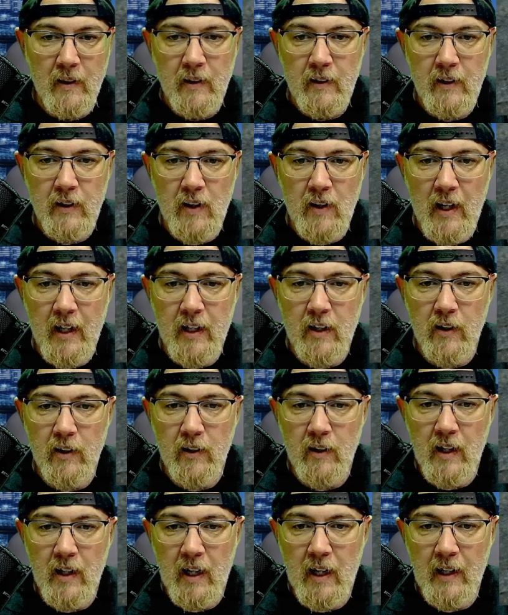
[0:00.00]
You know, I could
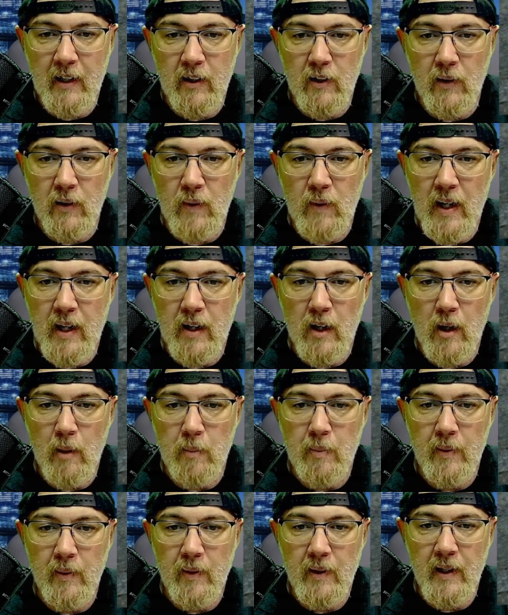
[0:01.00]
have ran
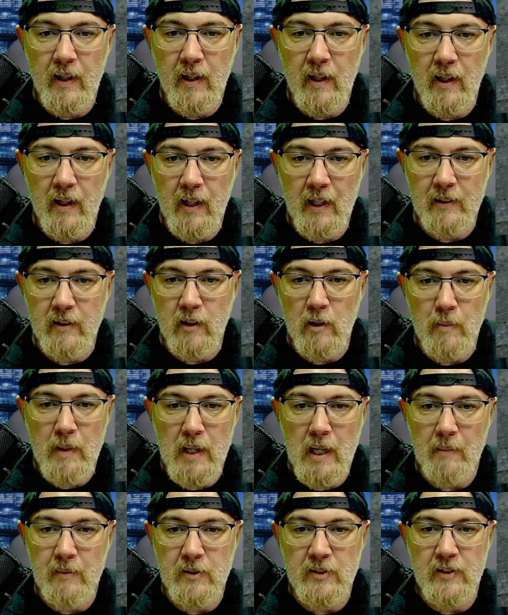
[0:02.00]
up and got to the
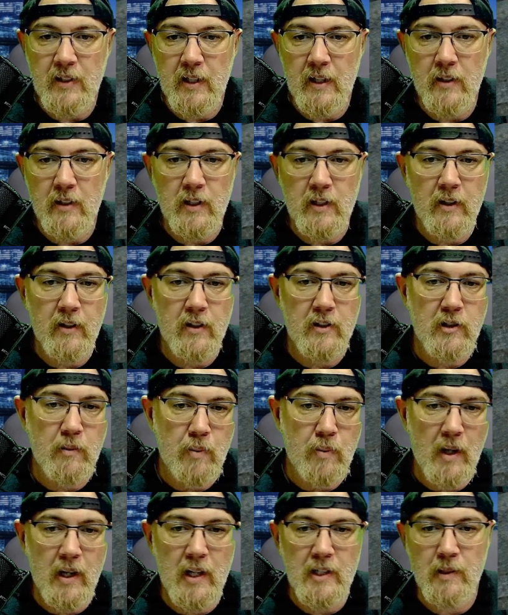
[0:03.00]
bottom of the stairs. I could have
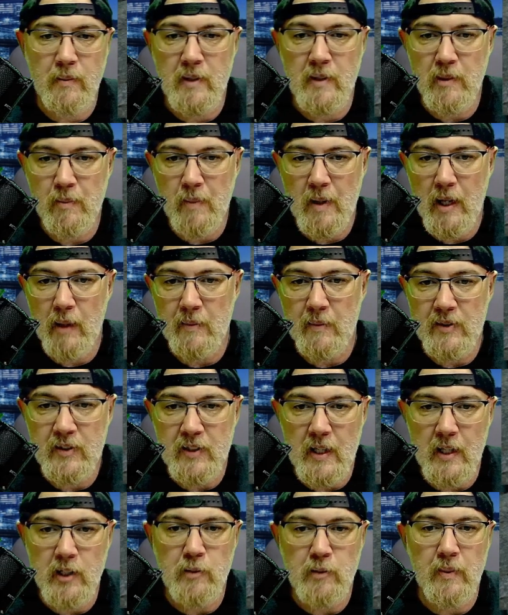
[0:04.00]
surprised him at the bottom of the
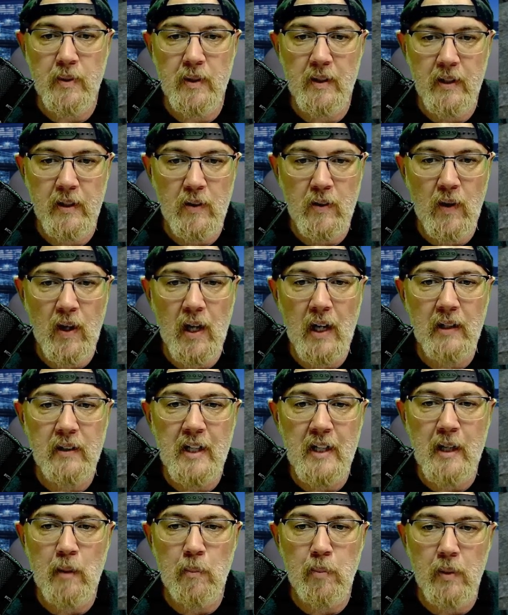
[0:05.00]
stairs, but, you know, I
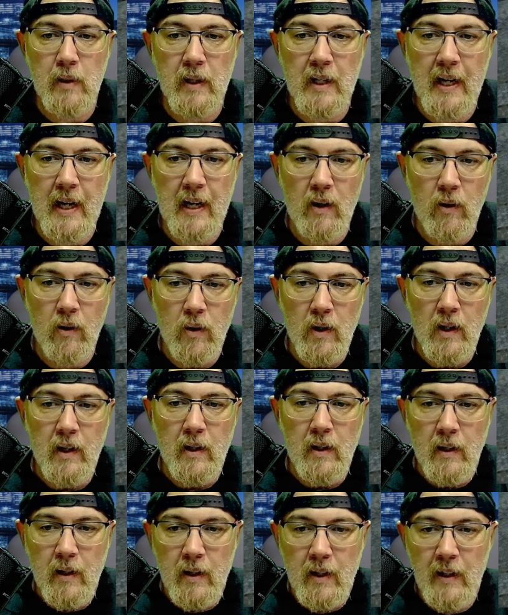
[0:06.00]
let it play out.
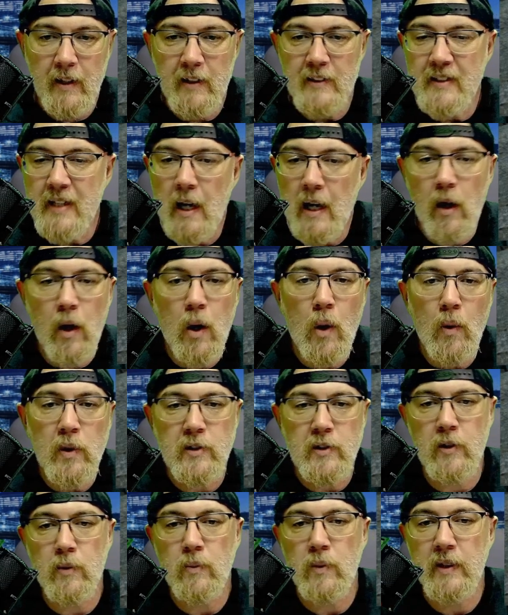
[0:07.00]
And it's not always
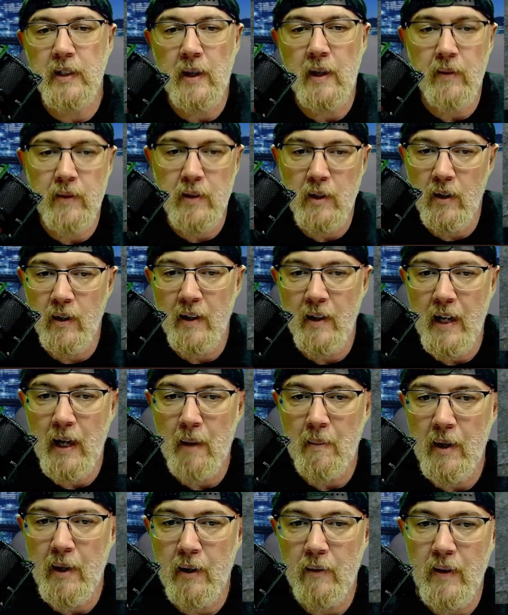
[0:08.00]
going to work that way. You know, that guy
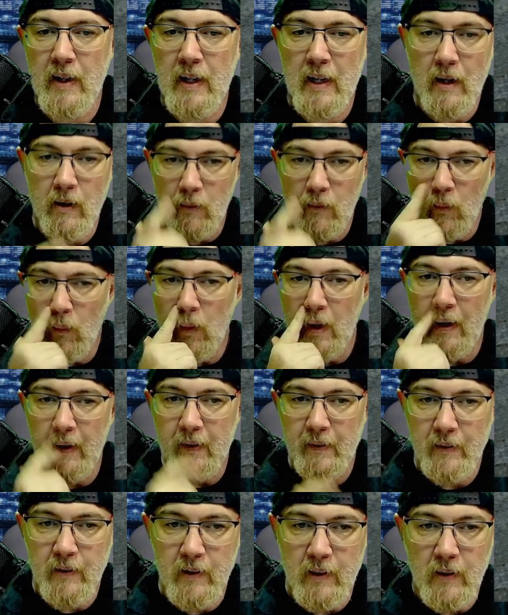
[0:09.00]
might have ran out and went,
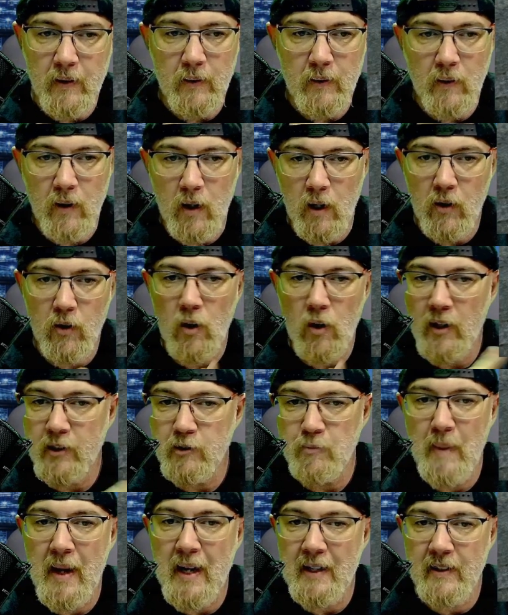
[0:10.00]
you know, across
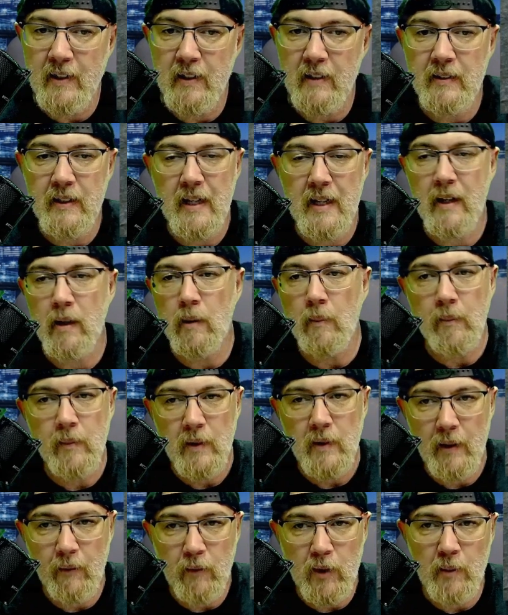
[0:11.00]
back to the dam,
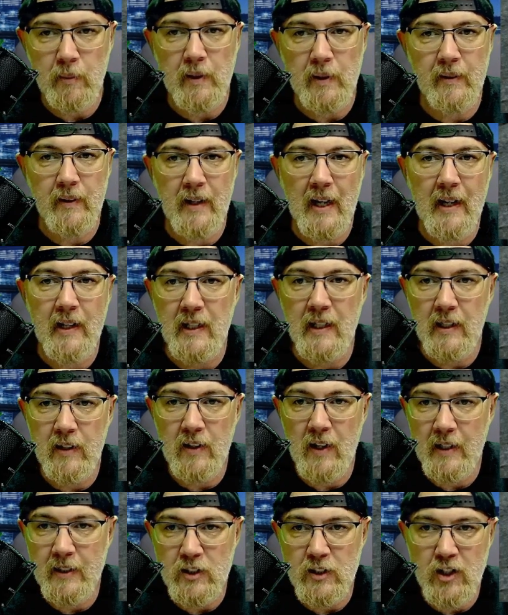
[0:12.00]
and we'd have either
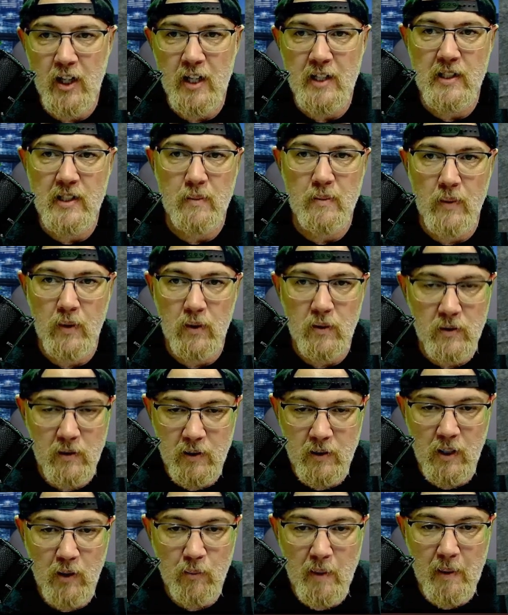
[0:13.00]
had to chase him or,
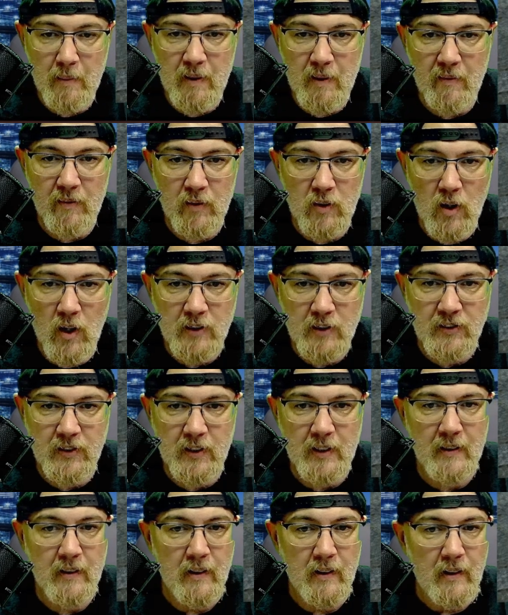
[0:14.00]
you know, maybe even lost
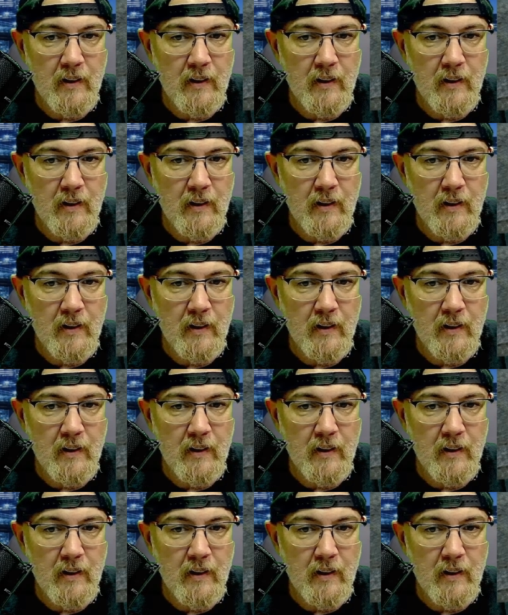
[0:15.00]
it.